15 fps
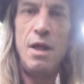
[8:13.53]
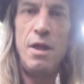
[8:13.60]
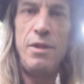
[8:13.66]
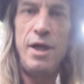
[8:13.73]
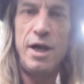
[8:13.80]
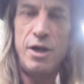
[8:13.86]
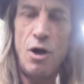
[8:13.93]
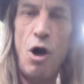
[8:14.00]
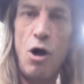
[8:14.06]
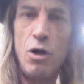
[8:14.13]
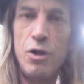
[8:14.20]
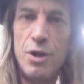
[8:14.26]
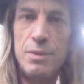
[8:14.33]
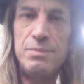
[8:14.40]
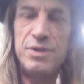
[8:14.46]
that call
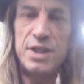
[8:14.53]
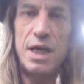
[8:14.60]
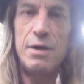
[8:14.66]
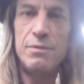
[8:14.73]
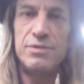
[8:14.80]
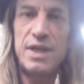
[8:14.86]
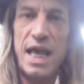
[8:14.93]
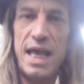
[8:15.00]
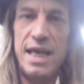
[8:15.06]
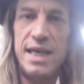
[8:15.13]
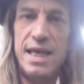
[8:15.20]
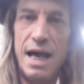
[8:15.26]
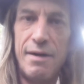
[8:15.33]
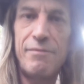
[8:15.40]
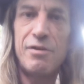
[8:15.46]
themselves a
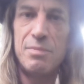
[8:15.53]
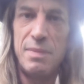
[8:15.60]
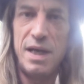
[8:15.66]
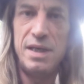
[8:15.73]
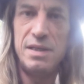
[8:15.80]
government